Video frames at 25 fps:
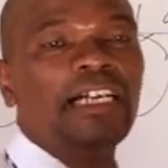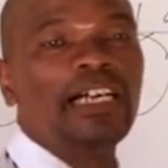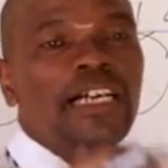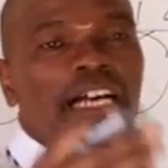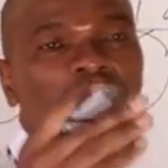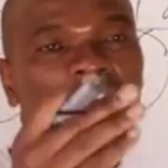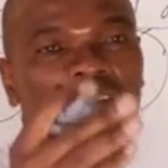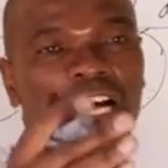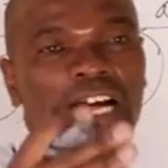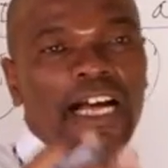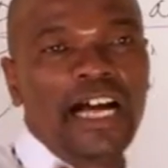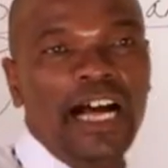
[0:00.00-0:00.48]

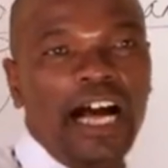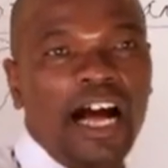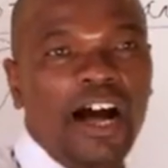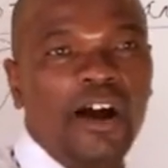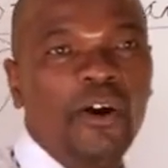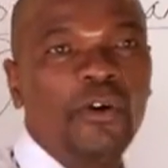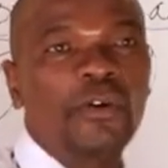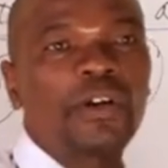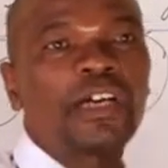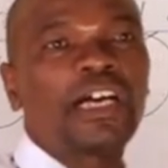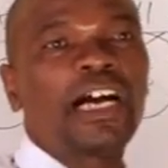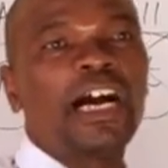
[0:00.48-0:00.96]

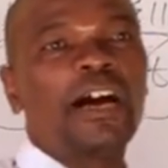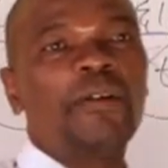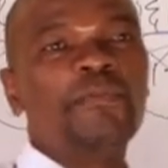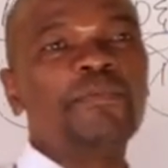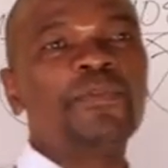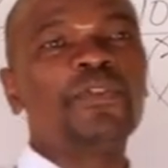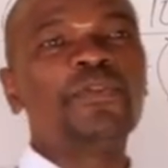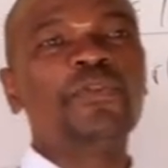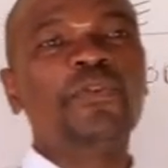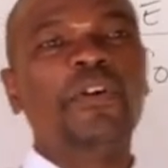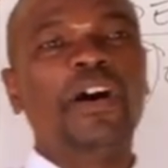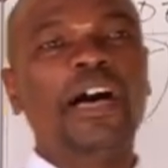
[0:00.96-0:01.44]
How come
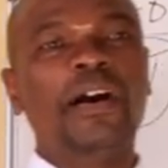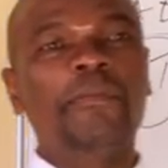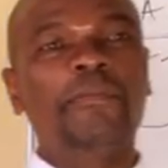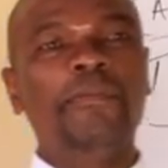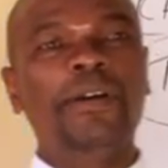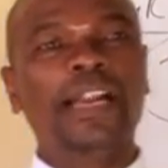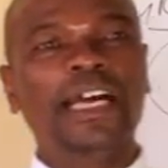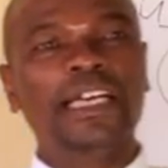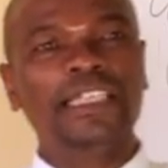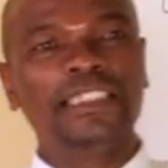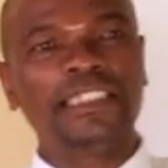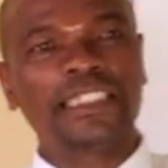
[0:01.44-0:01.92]
you are
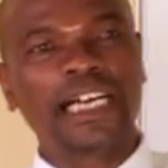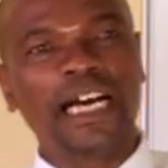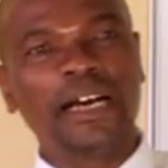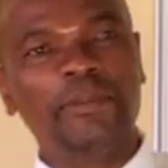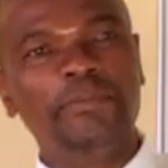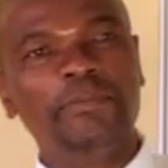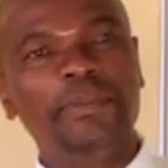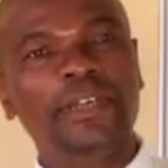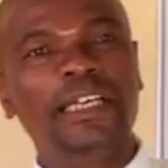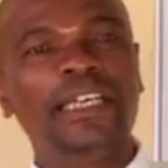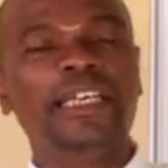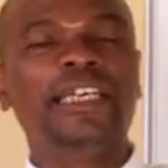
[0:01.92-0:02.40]
blood
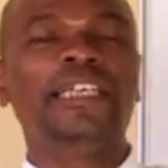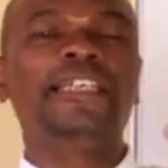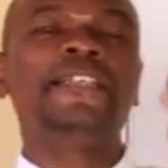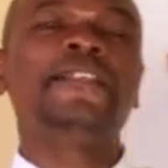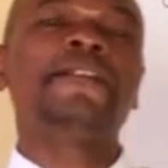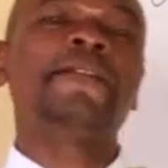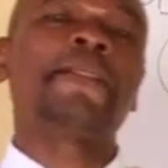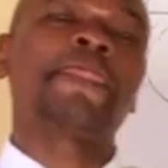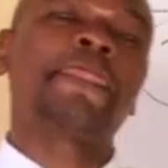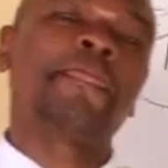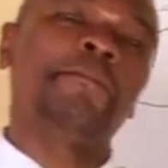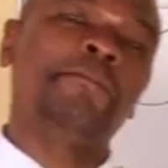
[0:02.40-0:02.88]
type A,
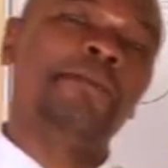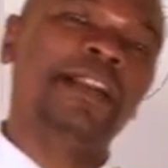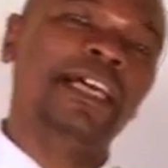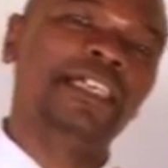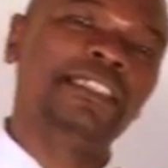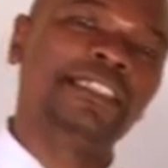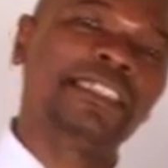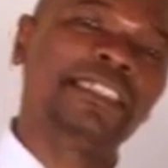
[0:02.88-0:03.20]
blood